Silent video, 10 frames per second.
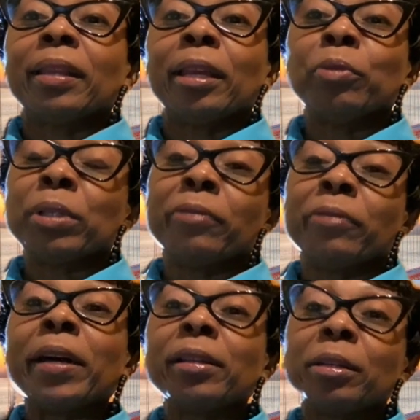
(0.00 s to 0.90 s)
it was
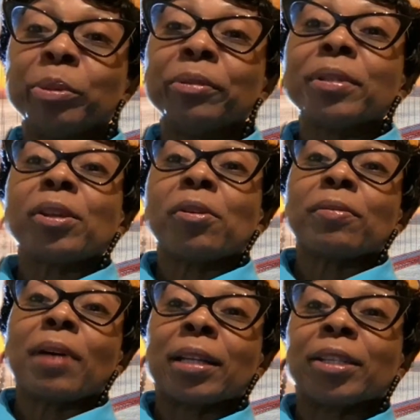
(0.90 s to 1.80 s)
available.
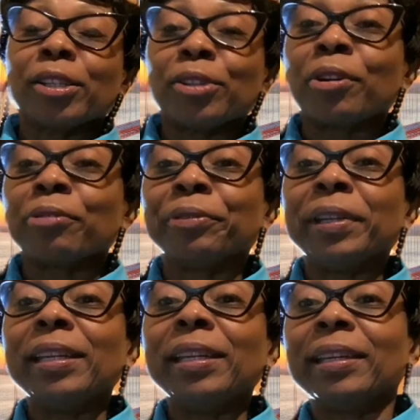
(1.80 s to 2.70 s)
So I just started
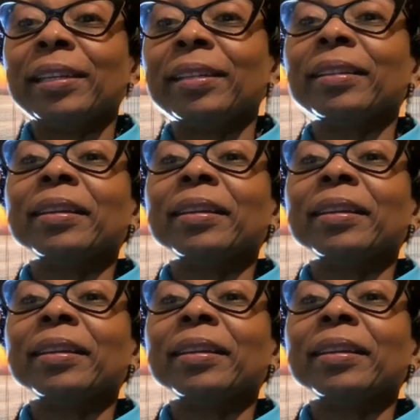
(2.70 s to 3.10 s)
reading it.